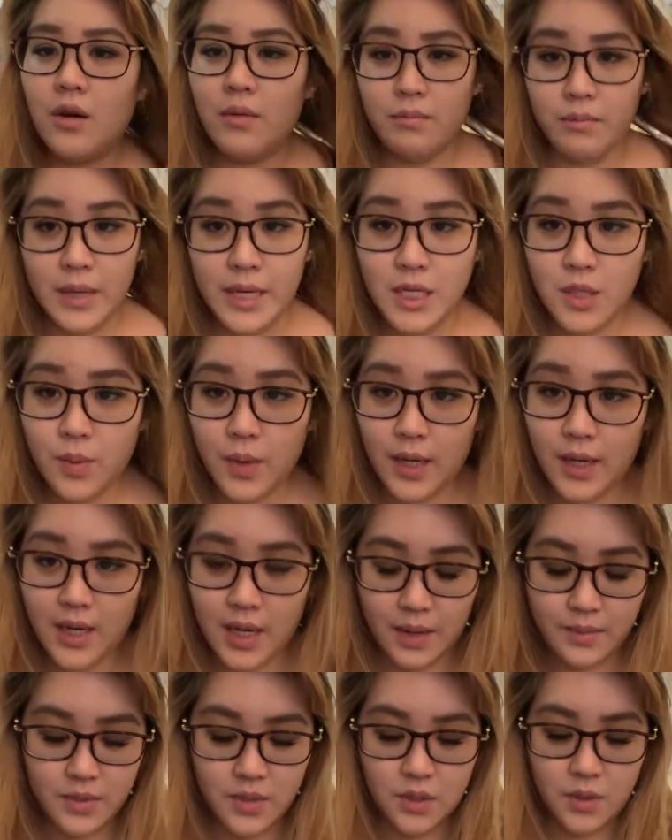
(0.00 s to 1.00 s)
or miss when it
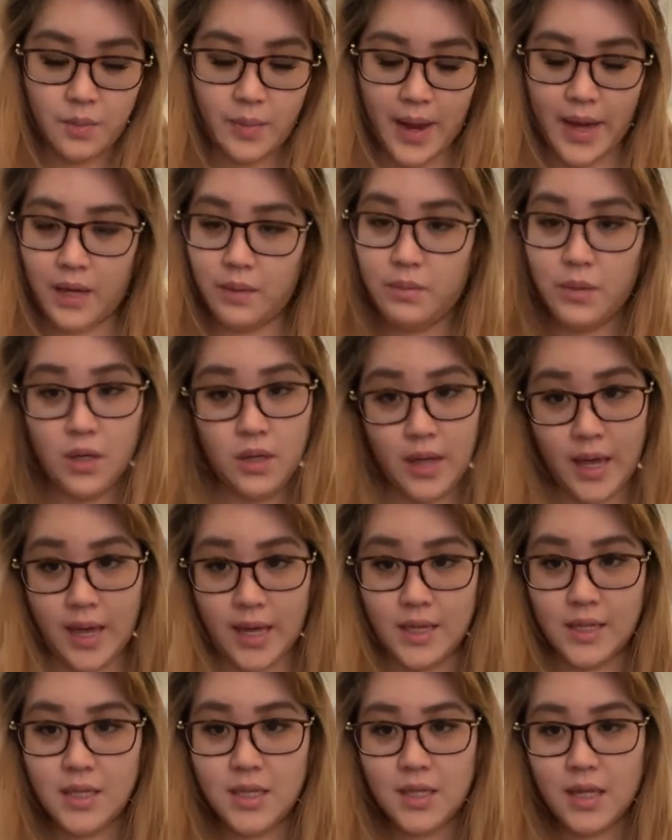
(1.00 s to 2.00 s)
comes to buying Mill
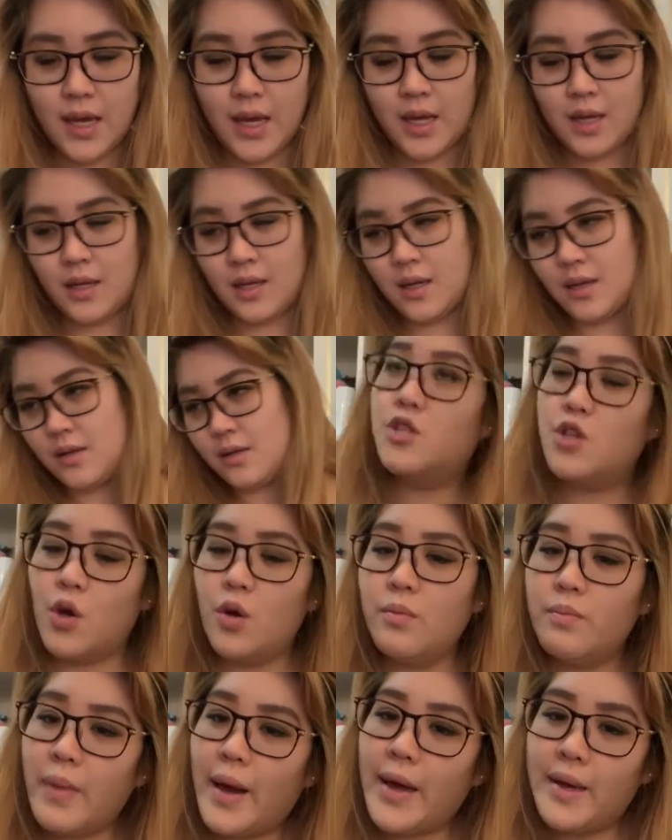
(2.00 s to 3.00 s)
Ends, and
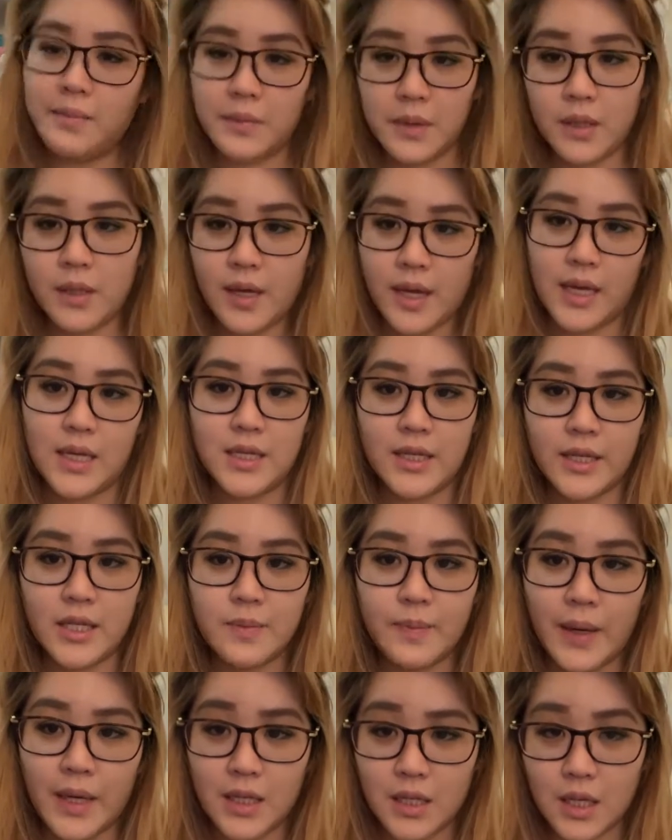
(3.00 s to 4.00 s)
don't buy Mill Ends
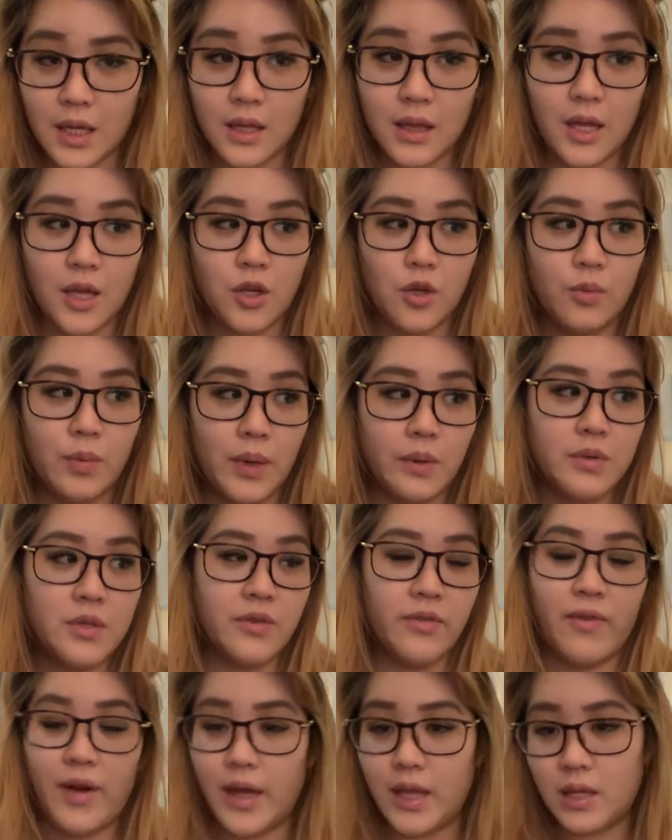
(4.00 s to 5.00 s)
expecting that you'll be able
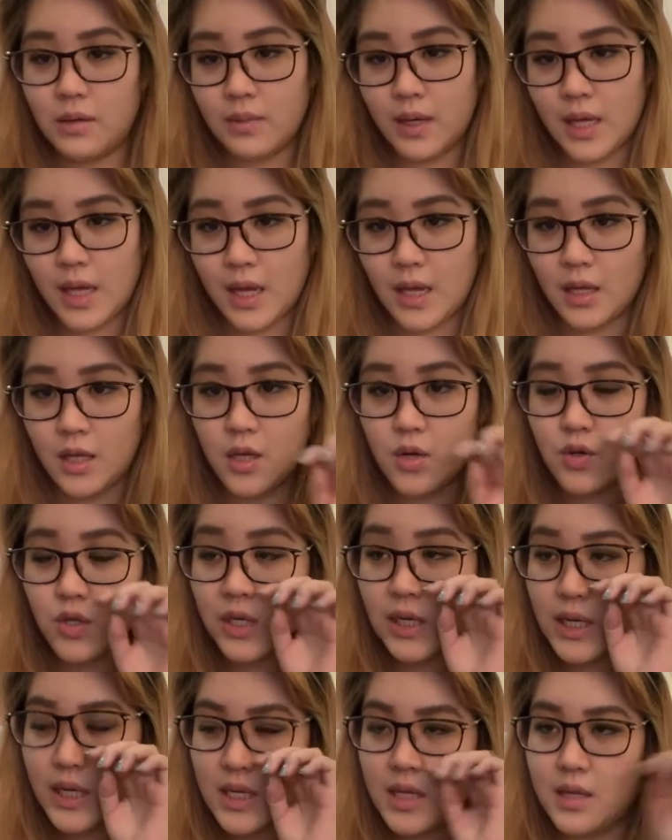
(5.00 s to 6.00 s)
to find them again.
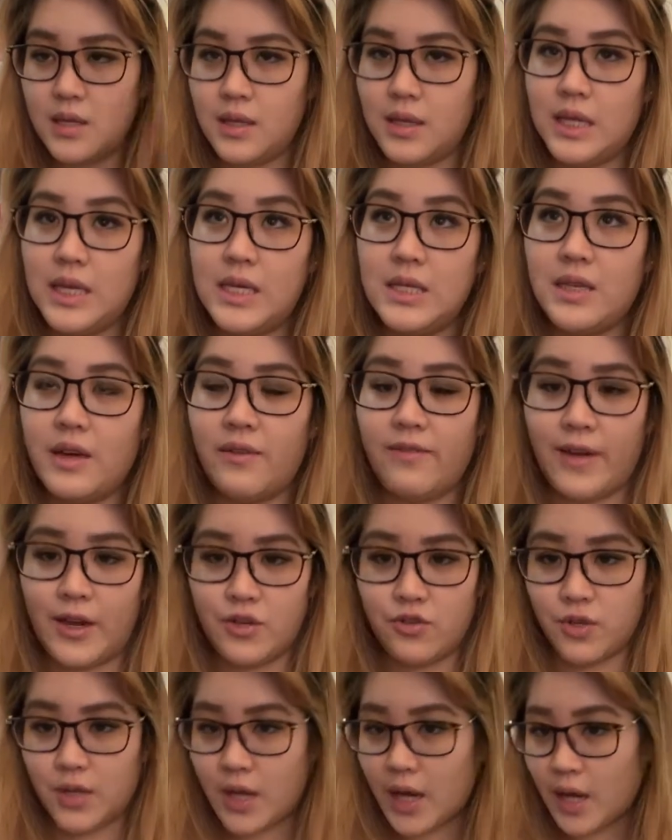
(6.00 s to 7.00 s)
Usually these are
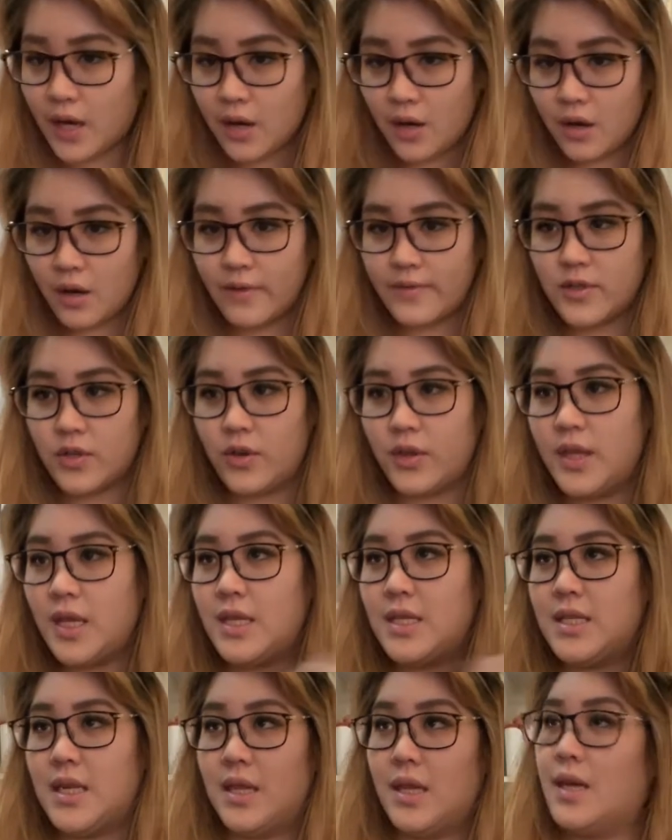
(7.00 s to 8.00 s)
factory cutoffs or
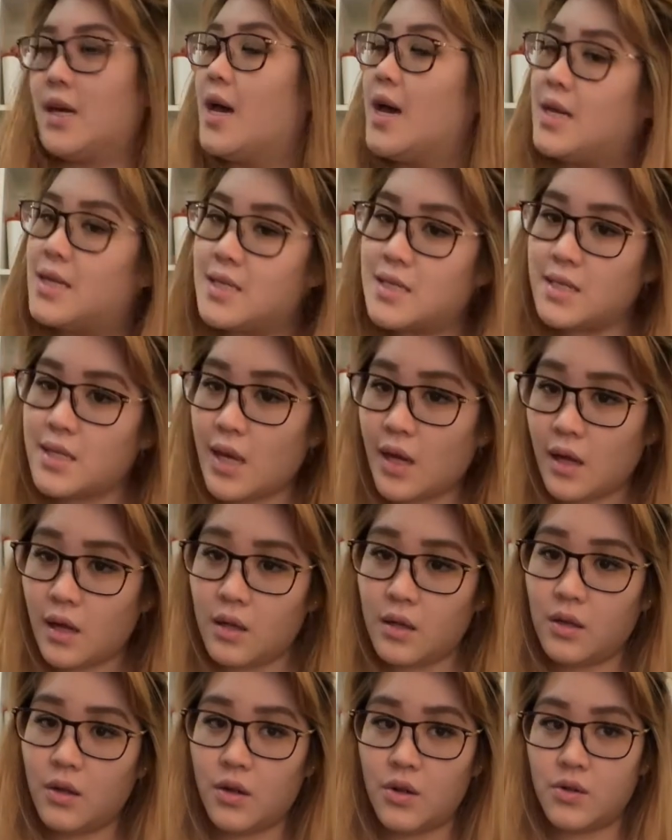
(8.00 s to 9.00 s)
things that they can't
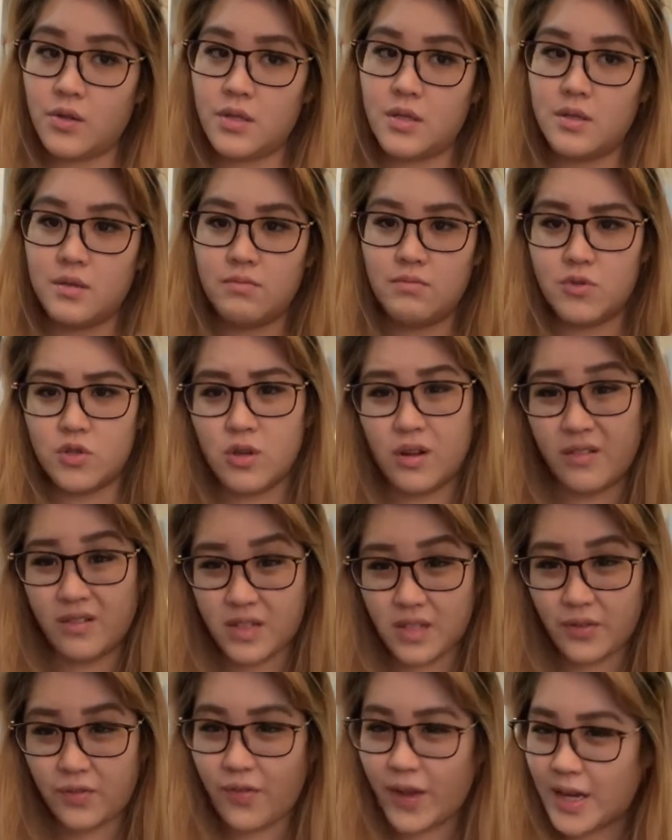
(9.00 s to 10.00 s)
sell, or sort
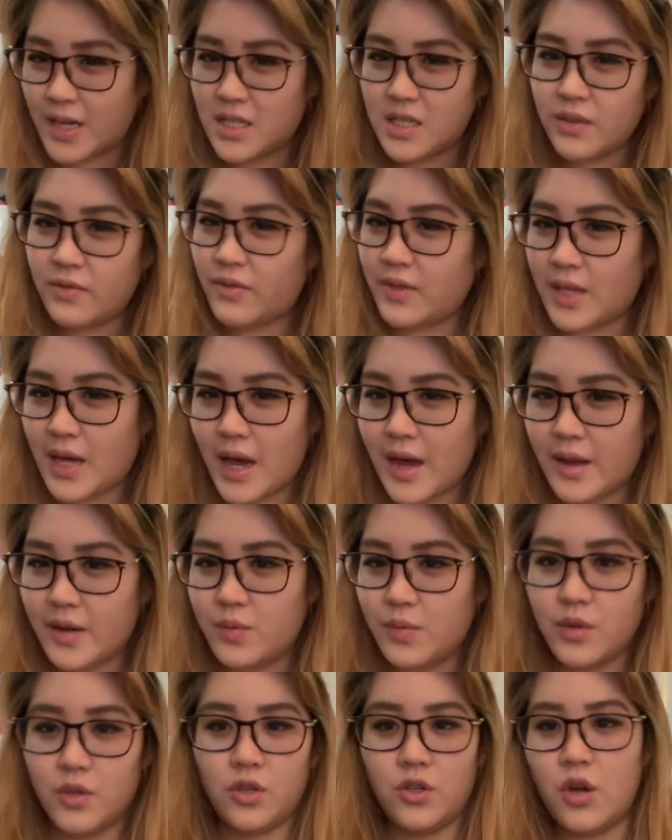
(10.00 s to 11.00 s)
of defective
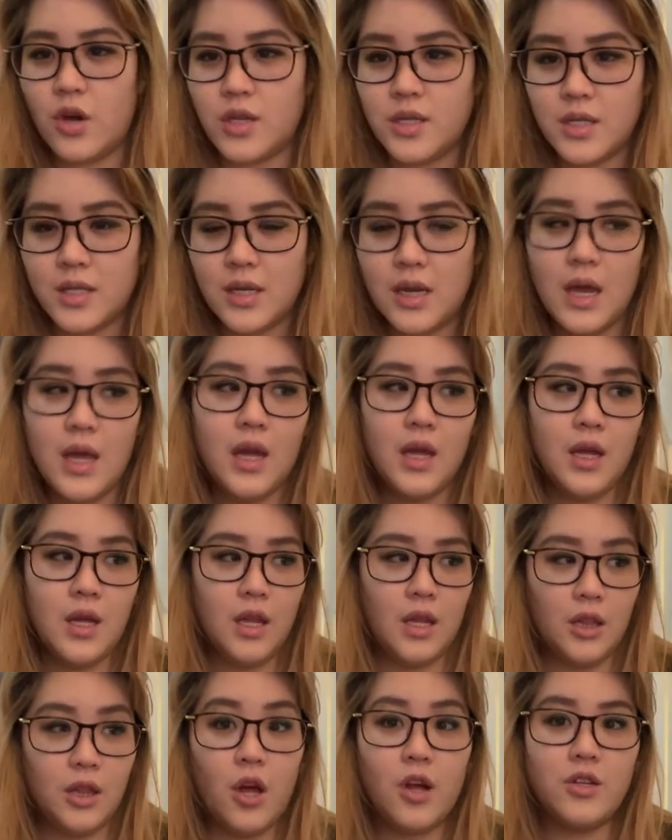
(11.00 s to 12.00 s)
yarn with knots,
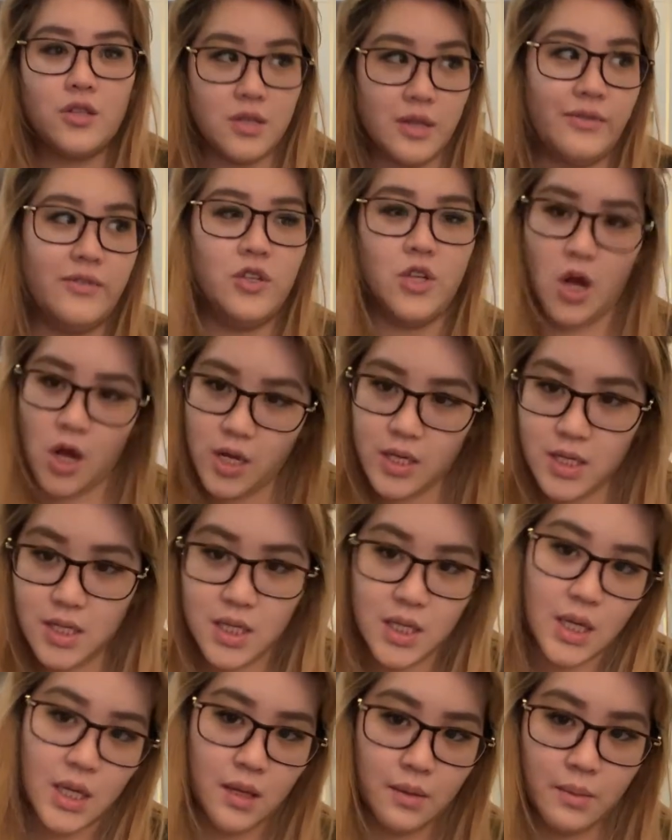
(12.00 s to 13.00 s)
lots of
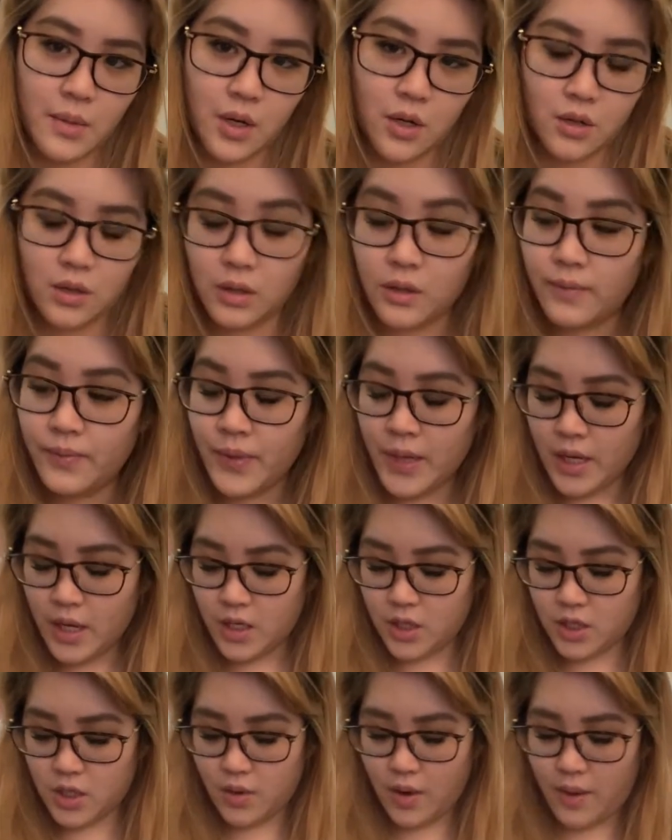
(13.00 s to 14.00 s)
knots in the middle.
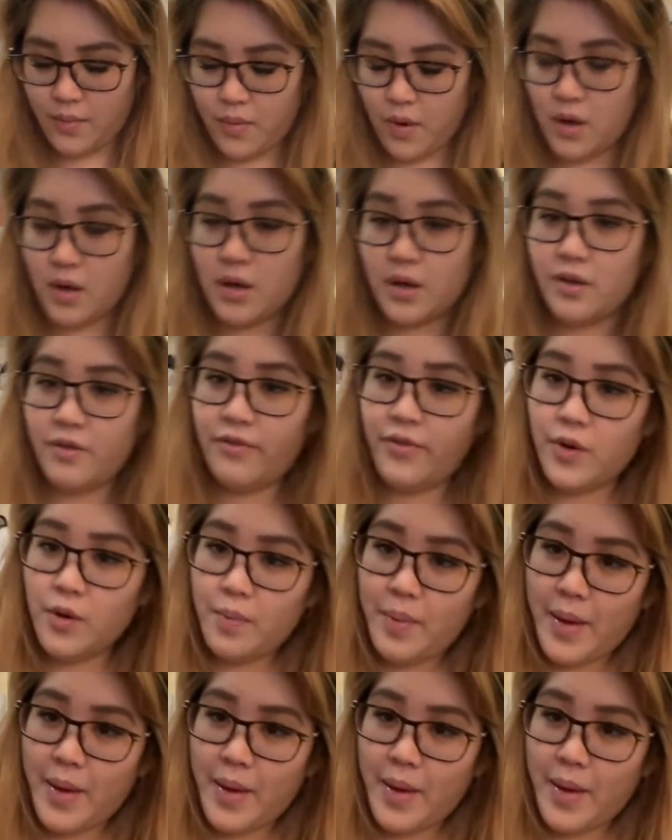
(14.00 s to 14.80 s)
So I bought a few